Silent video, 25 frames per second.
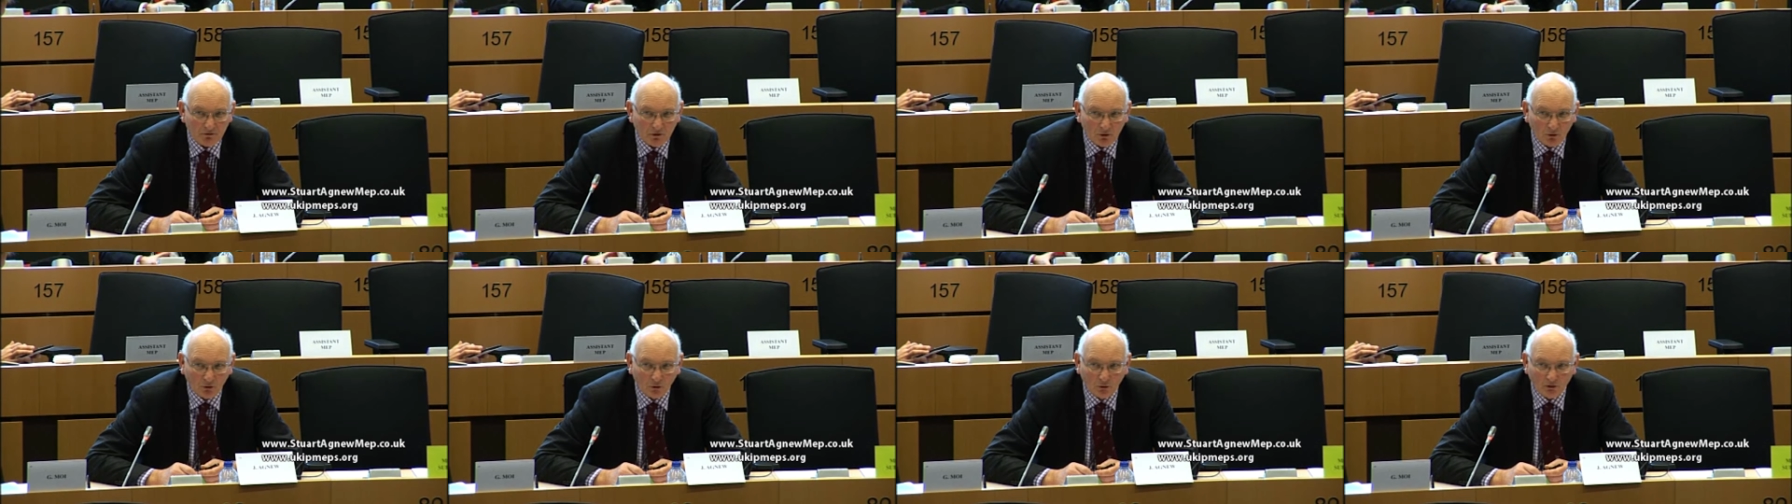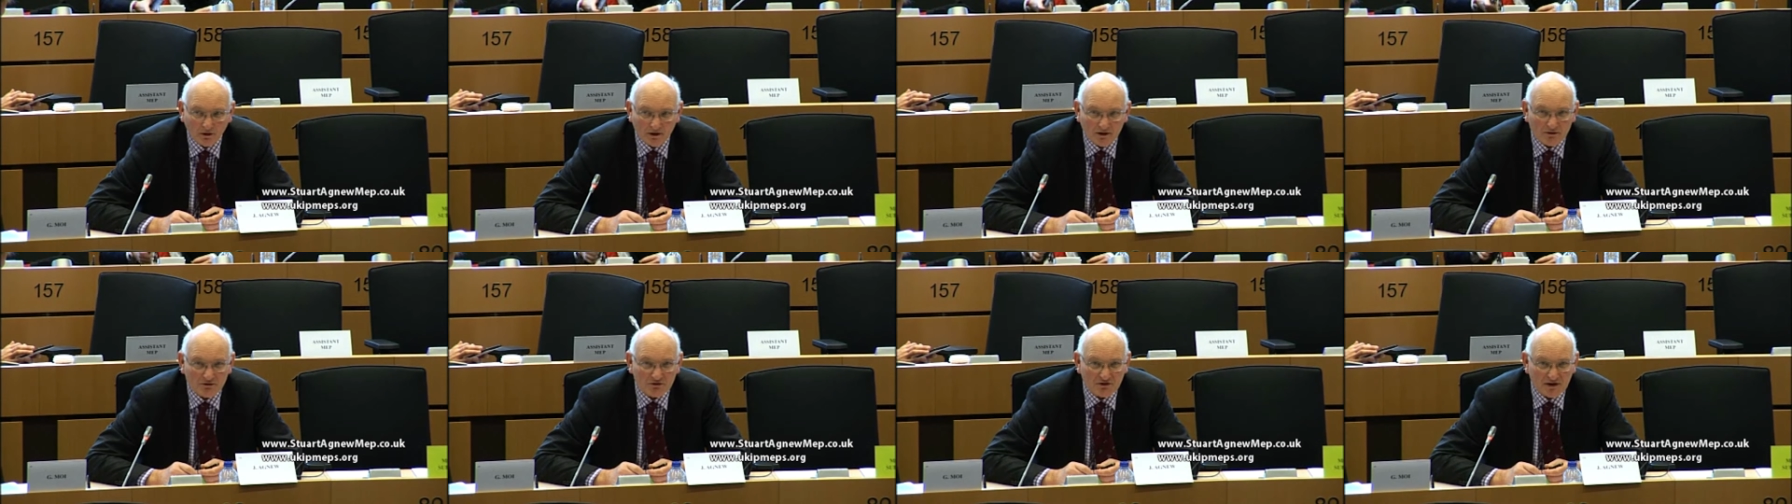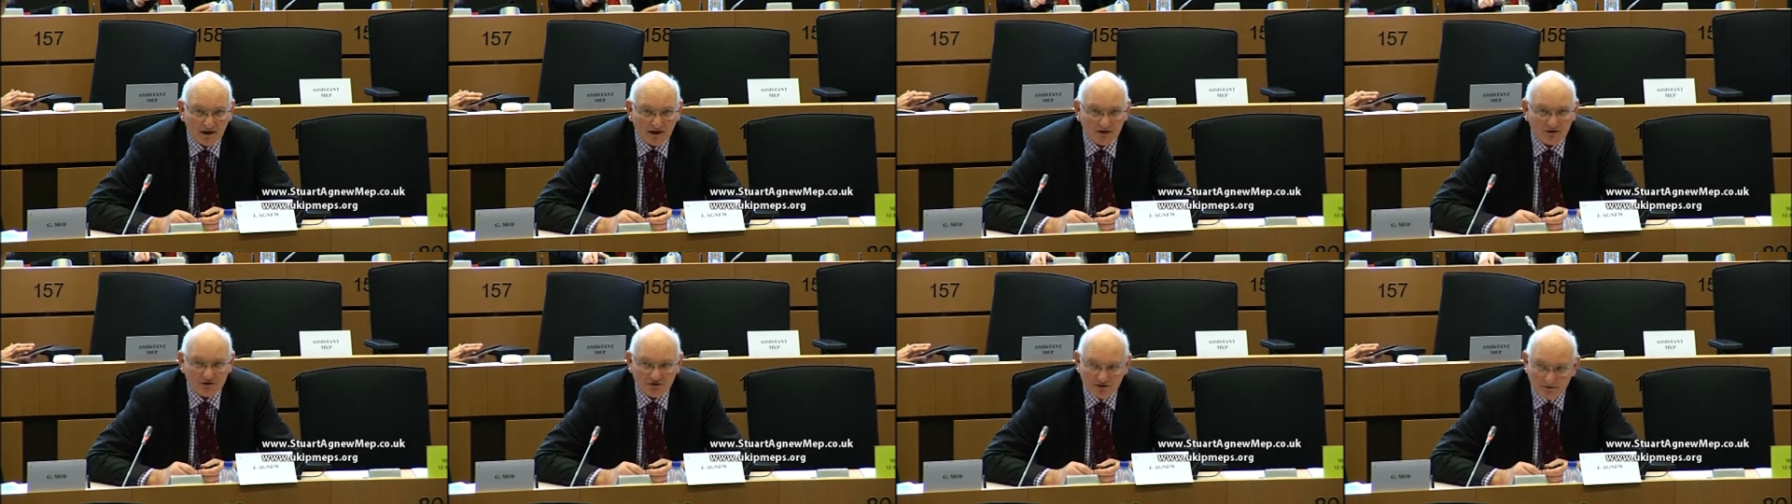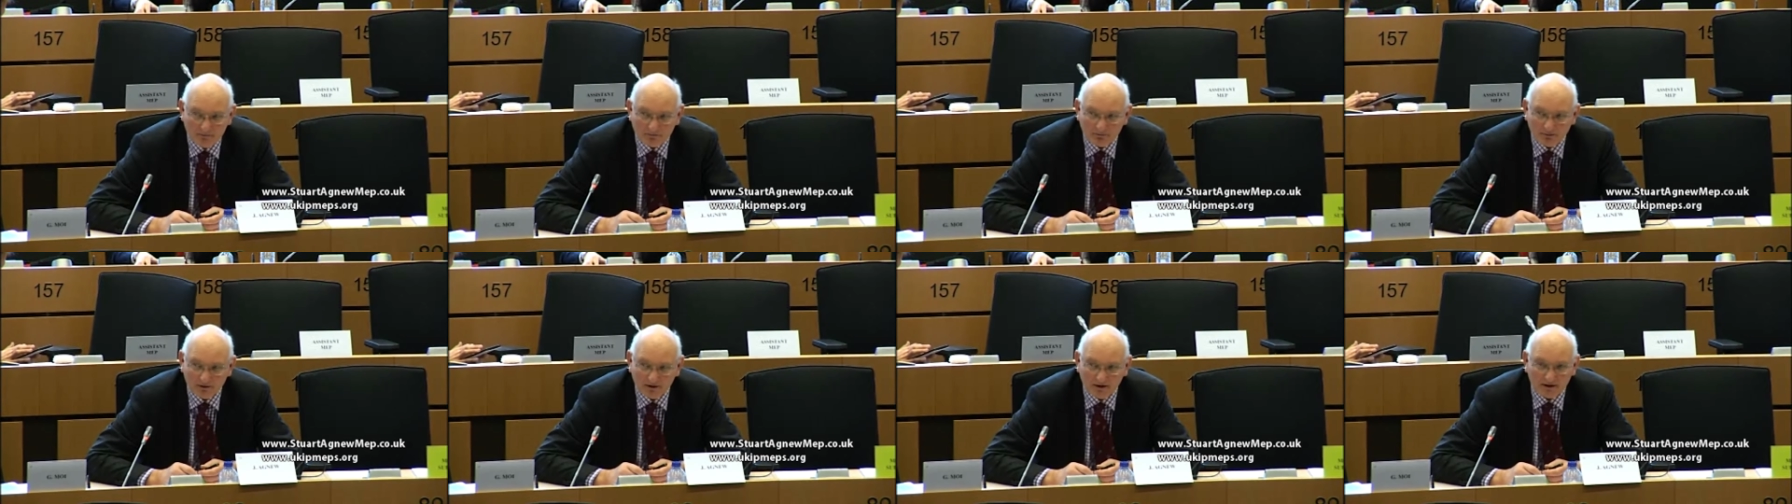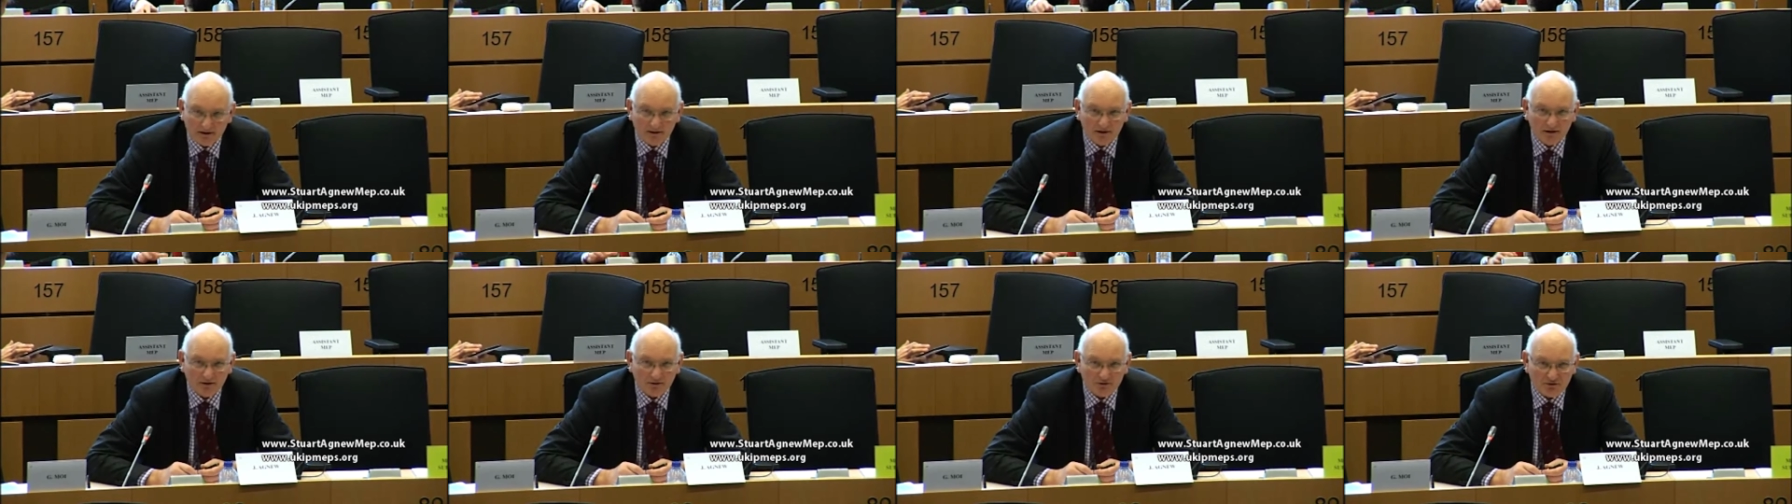Or is that
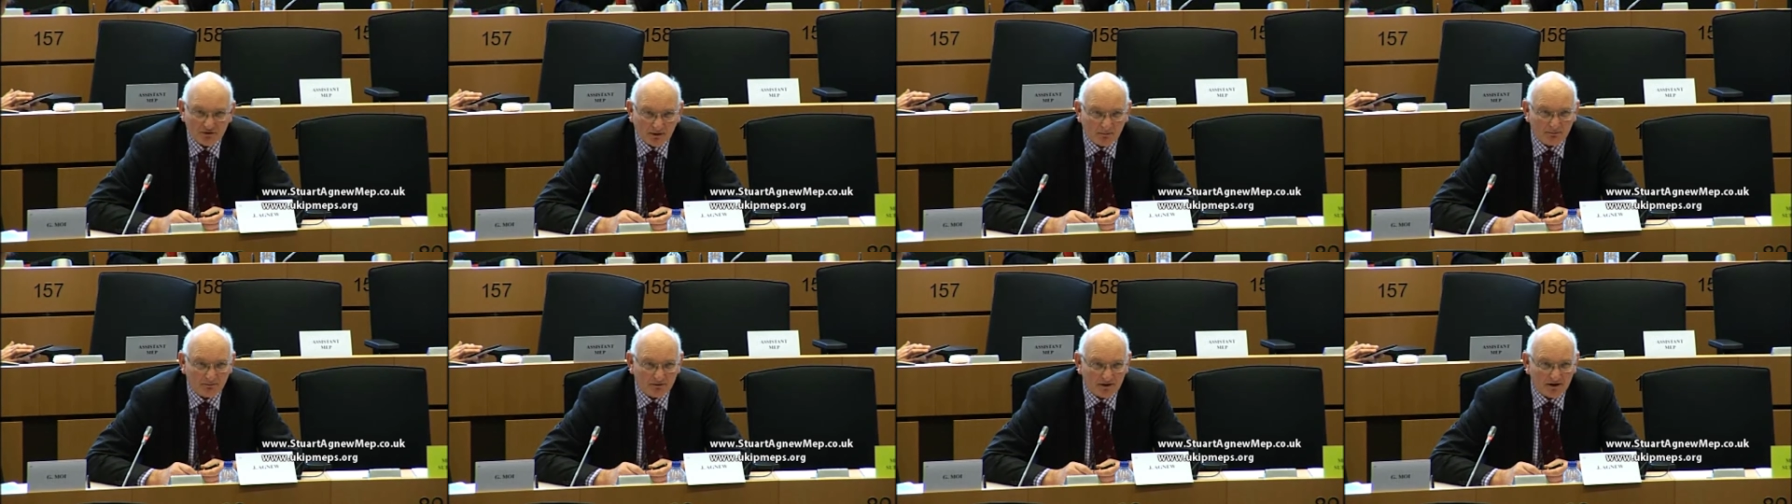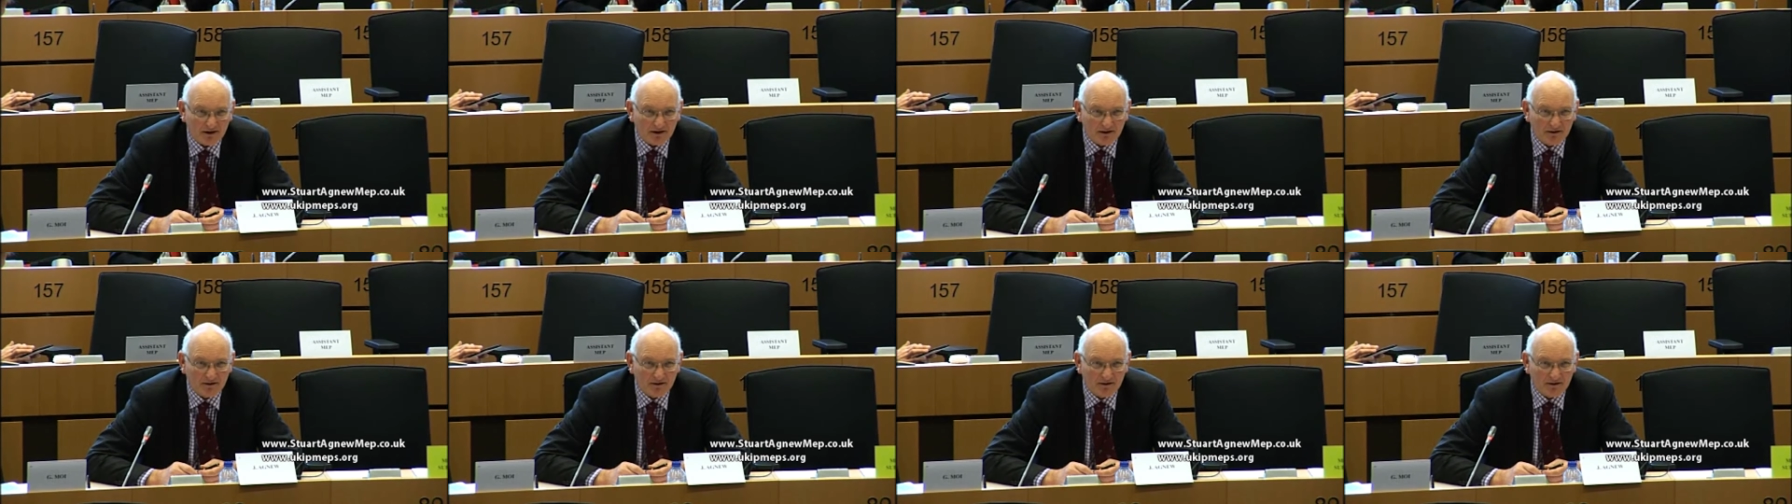simply something